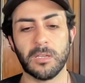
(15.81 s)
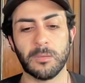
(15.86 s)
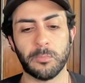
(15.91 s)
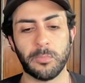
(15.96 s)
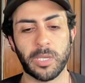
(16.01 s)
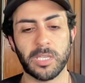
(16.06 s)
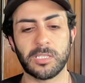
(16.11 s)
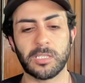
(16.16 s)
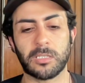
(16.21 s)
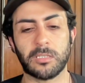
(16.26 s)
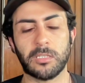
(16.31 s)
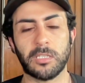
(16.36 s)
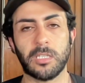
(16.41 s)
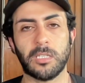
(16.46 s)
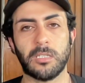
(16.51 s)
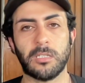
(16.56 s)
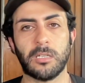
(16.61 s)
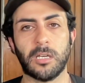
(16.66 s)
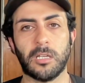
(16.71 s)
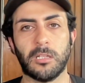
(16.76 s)

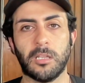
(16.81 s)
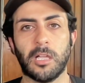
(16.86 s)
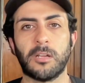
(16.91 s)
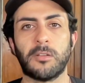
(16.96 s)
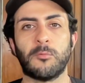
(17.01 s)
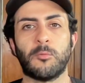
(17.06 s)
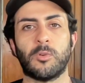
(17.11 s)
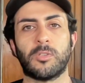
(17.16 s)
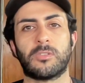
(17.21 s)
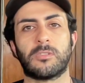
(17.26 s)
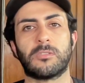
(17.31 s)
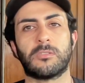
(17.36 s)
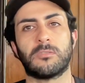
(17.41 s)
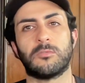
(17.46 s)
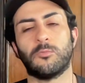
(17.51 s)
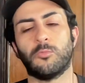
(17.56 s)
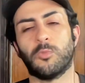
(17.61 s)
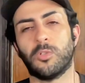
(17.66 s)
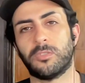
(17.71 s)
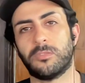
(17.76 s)
basically a lot of
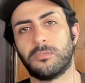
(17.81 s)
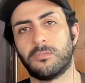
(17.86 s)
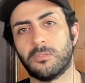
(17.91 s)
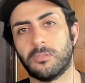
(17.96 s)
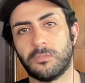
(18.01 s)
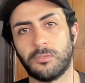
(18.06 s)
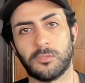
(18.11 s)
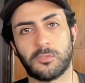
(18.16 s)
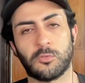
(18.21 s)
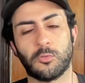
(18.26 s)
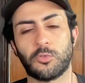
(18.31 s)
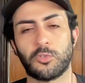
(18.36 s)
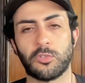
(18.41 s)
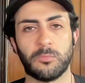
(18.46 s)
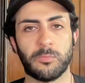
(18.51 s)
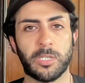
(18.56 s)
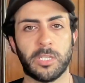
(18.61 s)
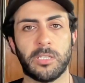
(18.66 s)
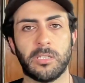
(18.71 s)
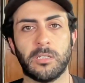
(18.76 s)
what the social
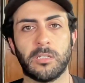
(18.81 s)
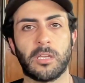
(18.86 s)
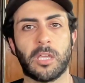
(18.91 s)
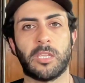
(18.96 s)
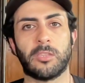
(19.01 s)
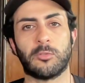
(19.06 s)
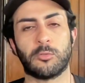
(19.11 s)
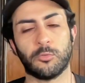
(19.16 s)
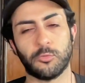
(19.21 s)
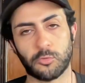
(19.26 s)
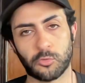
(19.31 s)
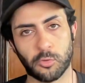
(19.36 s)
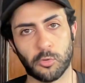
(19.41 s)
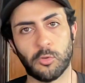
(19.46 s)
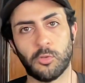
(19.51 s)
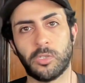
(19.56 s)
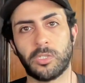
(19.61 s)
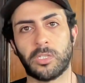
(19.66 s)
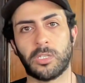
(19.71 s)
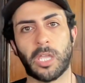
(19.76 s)
media and
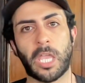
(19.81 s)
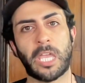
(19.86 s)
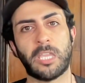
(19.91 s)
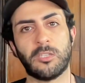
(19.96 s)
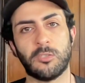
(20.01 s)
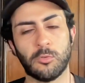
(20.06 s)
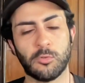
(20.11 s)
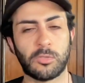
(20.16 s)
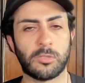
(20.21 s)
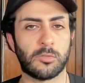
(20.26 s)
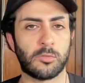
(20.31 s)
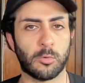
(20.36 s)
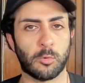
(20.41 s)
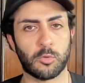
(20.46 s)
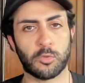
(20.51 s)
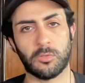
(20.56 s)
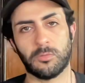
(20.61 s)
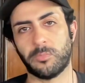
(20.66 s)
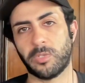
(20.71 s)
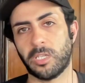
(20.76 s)
controlling and using
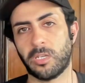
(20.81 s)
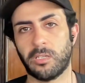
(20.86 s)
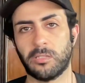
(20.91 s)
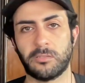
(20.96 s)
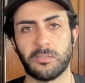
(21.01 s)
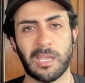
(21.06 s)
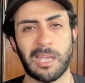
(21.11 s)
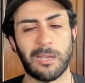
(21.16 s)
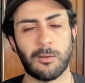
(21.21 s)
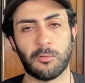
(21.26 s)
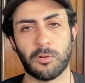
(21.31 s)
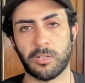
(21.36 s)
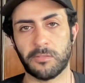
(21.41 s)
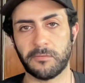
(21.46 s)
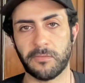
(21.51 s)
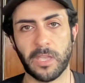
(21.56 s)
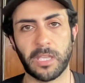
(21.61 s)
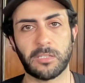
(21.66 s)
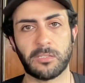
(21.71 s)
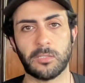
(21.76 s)
social media to our
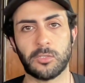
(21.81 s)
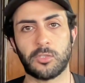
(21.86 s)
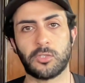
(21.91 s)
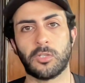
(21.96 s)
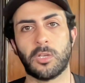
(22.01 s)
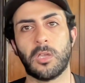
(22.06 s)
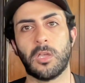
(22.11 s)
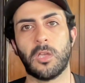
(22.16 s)
advantage